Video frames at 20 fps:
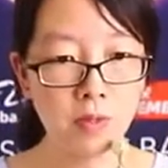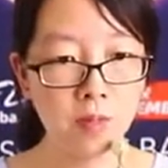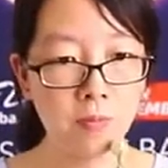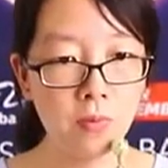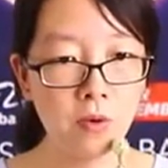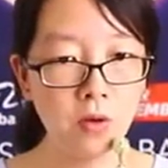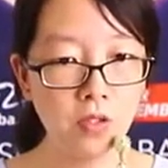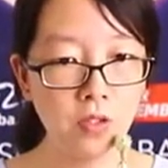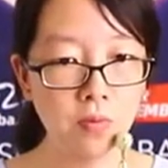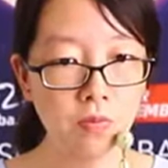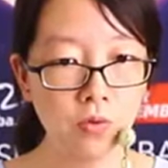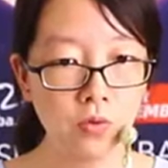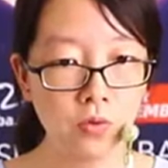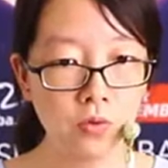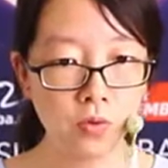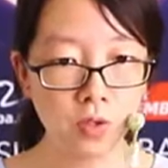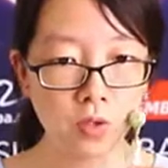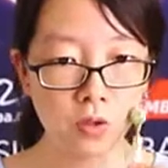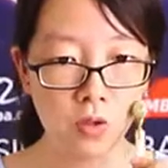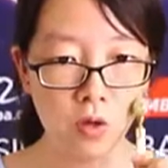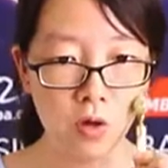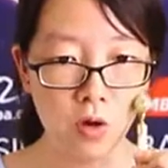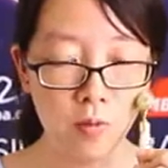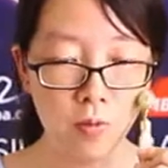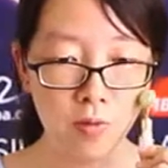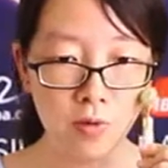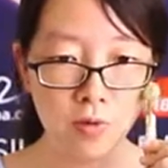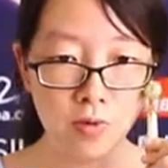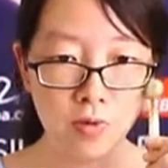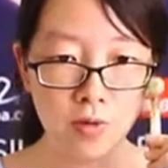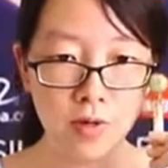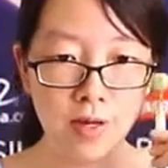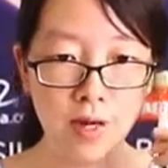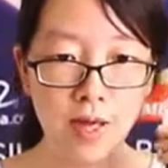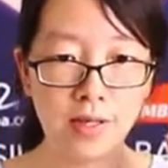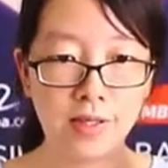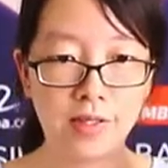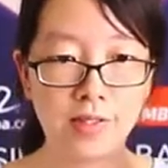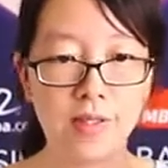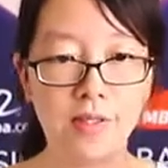bottom to the top,
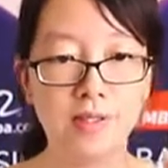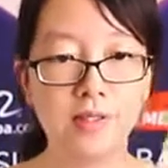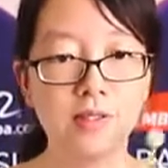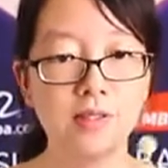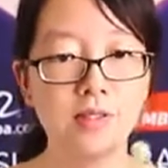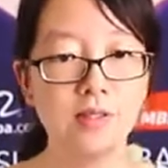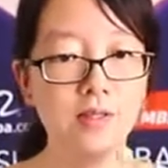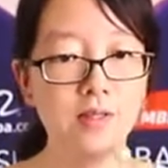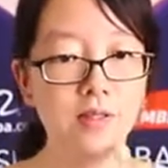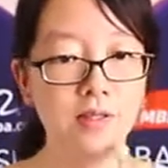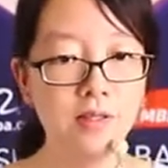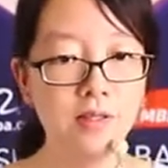like this.